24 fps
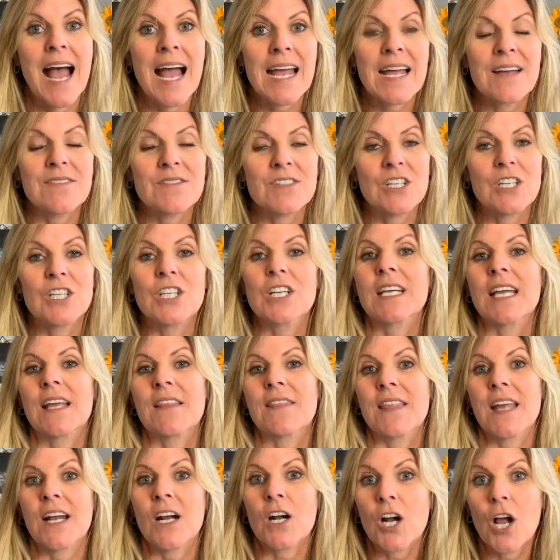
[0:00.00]
I have to look
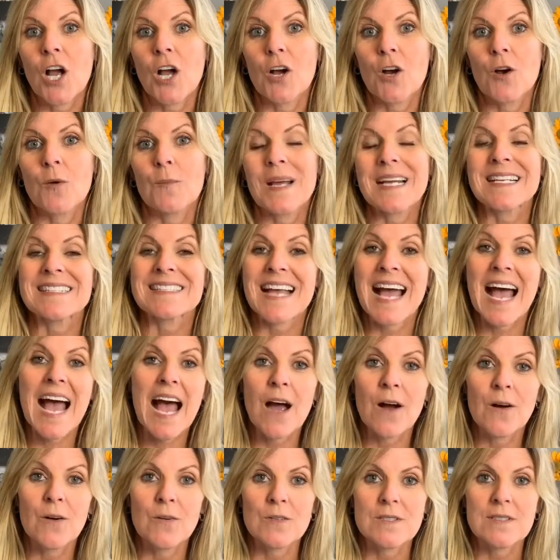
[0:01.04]
at their home as a
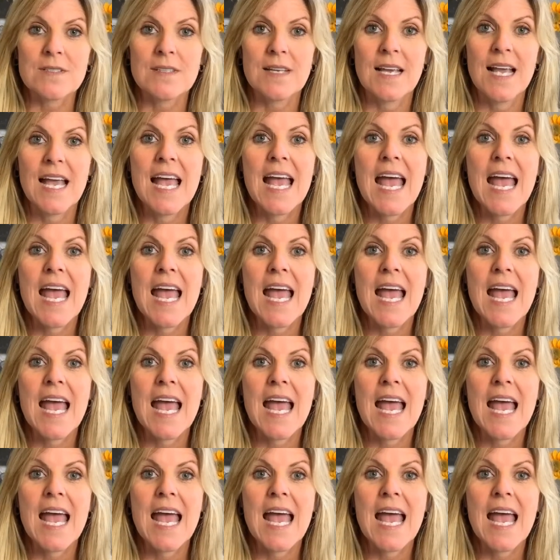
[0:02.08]
house